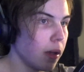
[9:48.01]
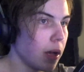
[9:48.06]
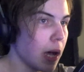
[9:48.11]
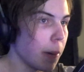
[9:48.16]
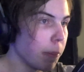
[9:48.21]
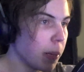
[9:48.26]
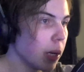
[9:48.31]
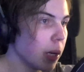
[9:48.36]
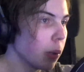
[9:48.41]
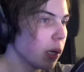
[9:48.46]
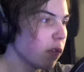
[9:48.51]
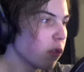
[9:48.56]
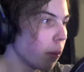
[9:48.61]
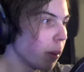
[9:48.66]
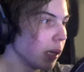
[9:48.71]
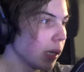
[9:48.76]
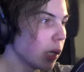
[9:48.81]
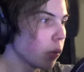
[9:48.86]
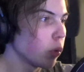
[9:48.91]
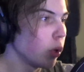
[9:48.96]
appearing from
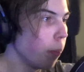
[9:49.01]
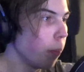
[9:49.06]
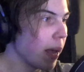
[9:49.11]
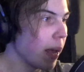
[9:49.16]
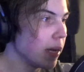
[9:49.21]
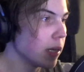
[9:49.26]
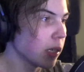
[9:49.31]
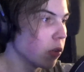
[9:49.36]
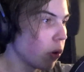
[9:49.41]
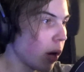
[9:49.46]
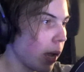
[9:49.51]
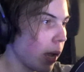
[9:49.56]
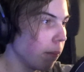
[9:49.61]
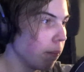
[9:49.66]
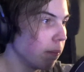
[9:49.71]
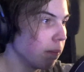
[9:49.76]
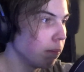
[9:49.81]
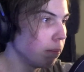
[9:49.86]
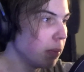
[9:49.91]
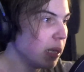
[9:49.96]
a literal pentagram,
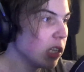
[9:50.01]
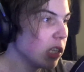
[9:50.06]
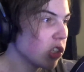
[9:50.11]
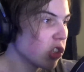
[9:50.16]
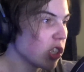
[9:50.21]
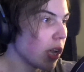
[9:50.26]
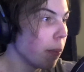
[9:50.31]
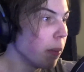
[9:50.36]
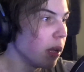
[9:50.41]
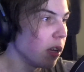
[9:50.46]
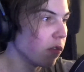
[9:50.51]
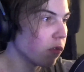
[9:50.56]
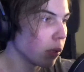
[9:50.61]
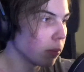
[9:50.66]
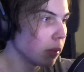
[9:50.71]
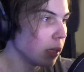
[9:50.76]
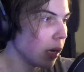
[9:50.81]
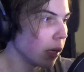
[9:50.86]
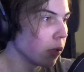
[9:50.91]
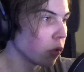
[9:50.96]
being summoned from
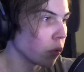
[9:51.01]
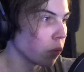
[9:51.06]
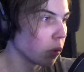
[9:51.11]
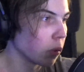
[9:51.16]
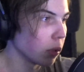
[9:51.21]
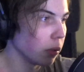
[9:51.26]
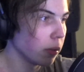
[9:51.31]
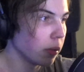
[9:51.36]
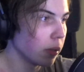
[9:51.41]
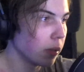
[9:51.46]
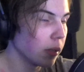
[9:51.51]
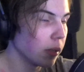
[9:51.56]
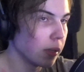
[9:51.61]
the underworld.